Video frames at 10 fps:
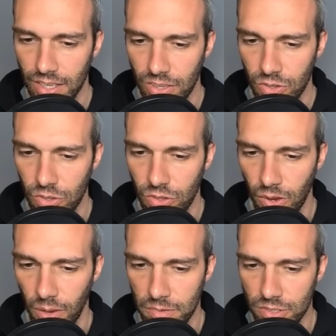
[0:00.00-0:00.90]
you
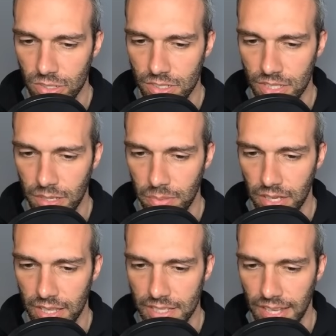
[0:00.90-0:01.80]
almost just need to
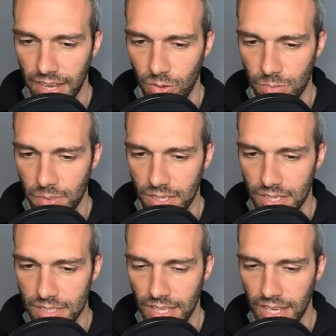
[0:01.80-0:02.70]
play this out
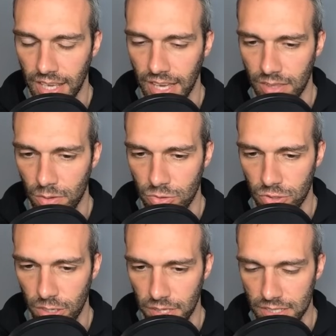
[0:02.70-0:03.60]
because they can't throw
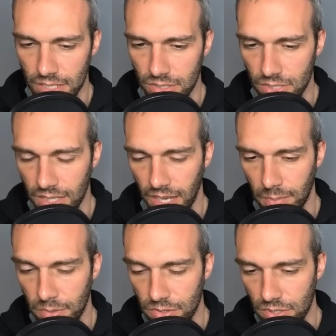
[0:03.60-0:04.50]
Trailblaze here, so they
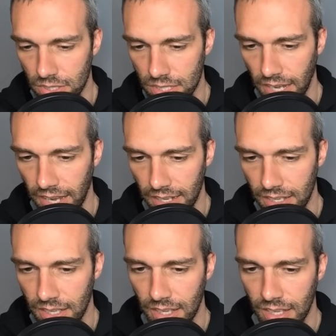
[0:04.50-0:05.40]
can't boost their attack,
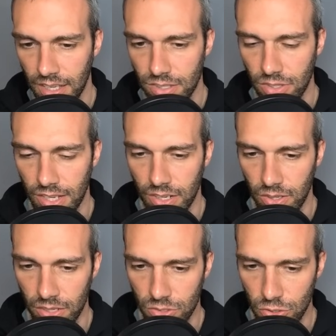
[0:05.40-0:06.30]
so they can
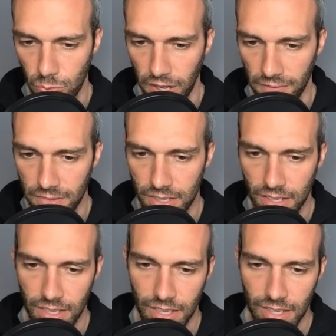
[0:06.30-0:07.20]
only go Swift.
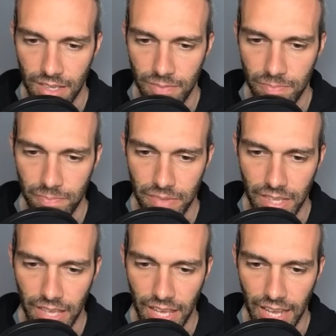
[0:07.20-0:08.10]

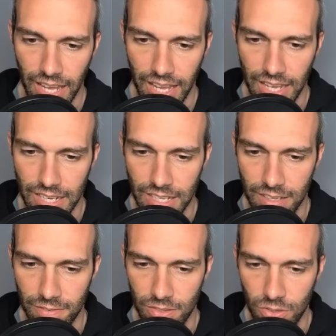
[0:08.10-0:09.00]
And
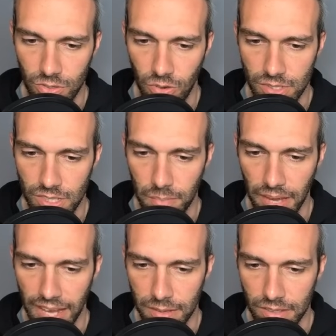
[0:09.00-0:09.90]
if you go into the
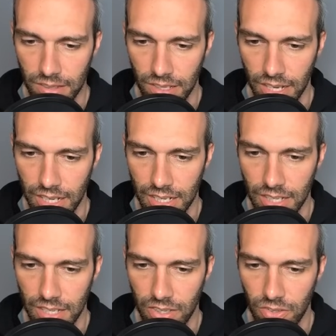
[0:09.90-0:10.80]
back line,
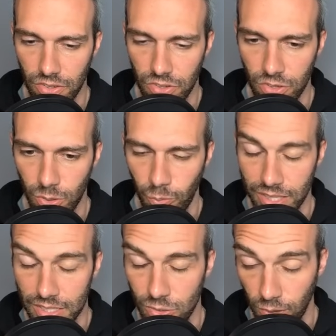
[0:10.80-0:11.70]
you're
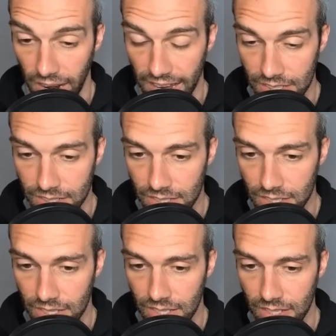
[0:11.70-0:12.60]
weak to grass,
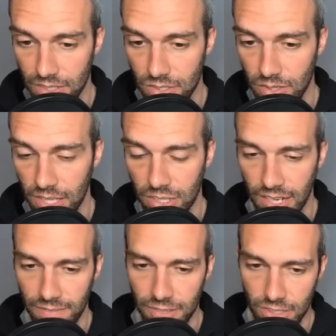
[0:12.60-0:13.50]
so then you
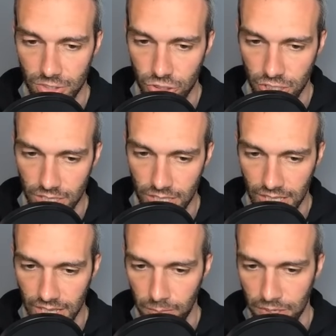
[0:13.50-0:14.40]
have to start shielding, and that makes